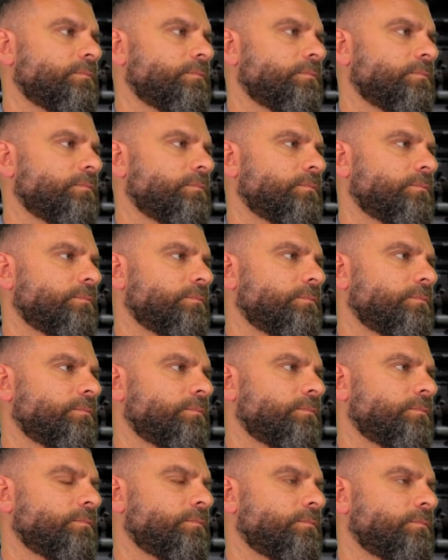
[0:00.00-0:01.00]

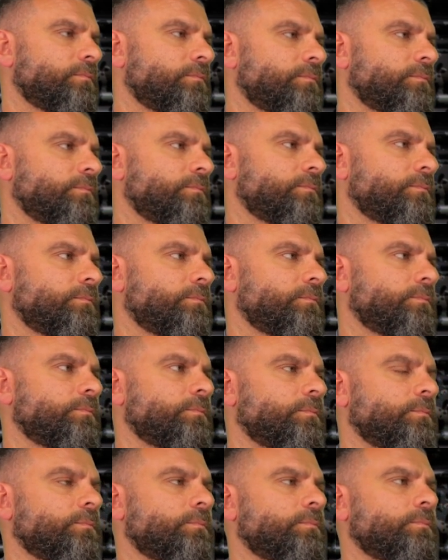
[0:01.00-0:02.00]

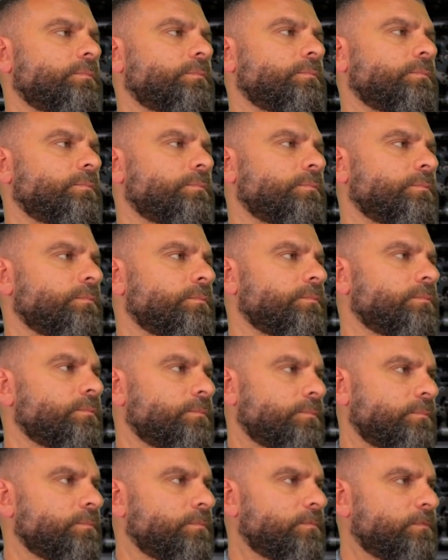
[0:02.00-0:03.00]

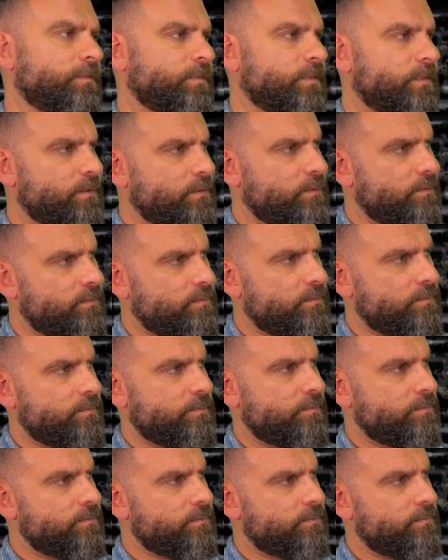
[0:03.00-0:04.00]

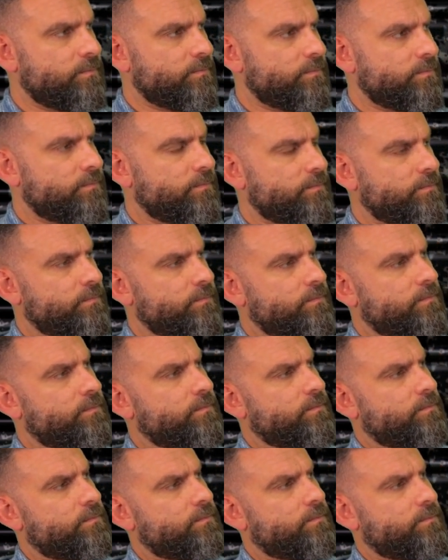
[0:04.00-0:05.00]

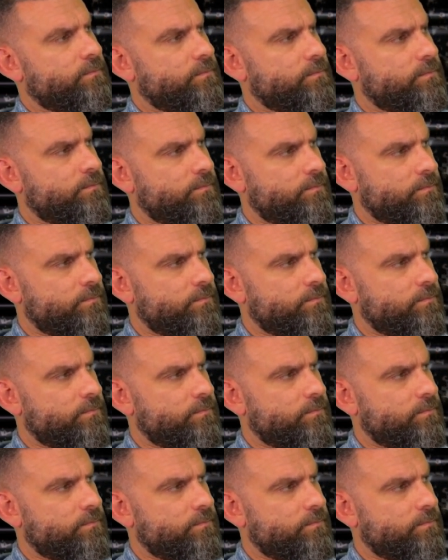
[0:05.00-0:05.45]
This person isn't speaking.